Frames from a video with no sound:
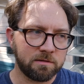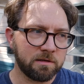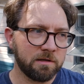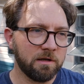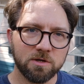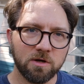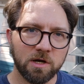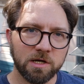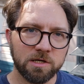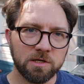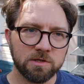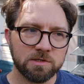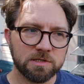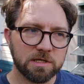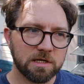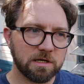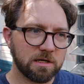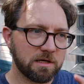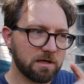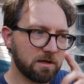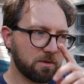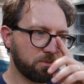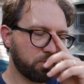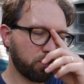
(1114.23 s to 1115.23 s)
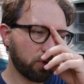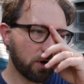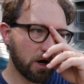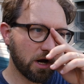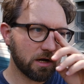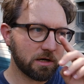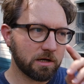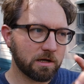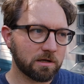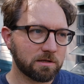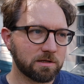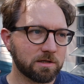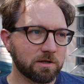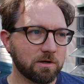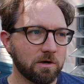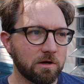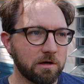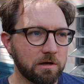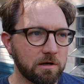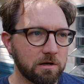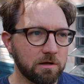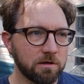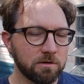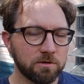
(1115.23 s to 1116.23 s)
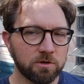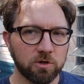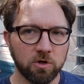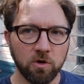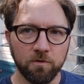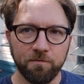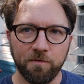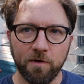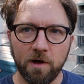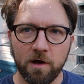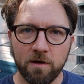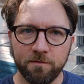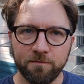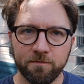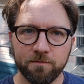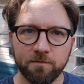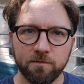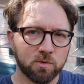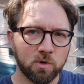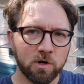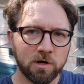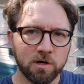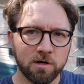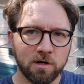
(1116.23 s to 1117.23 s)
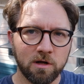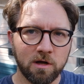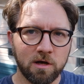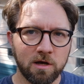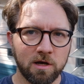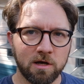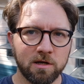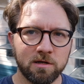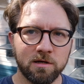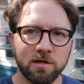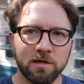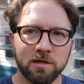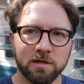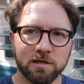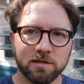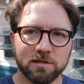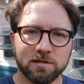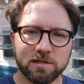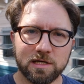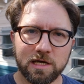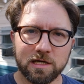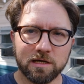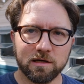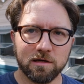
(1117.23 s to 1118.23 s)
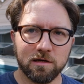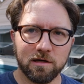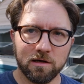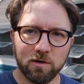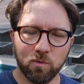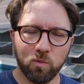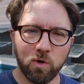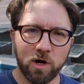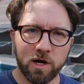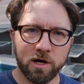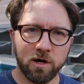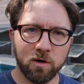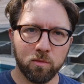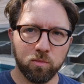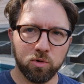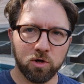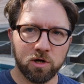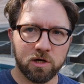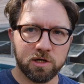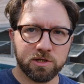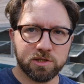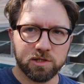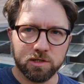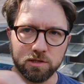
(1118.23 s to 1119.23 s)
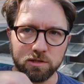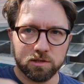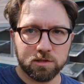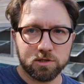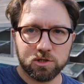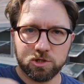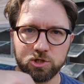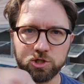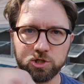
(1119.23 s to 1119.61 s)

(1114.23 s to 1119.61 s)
So I use a product called Goof Off. Squirt it on, take a wire brush, and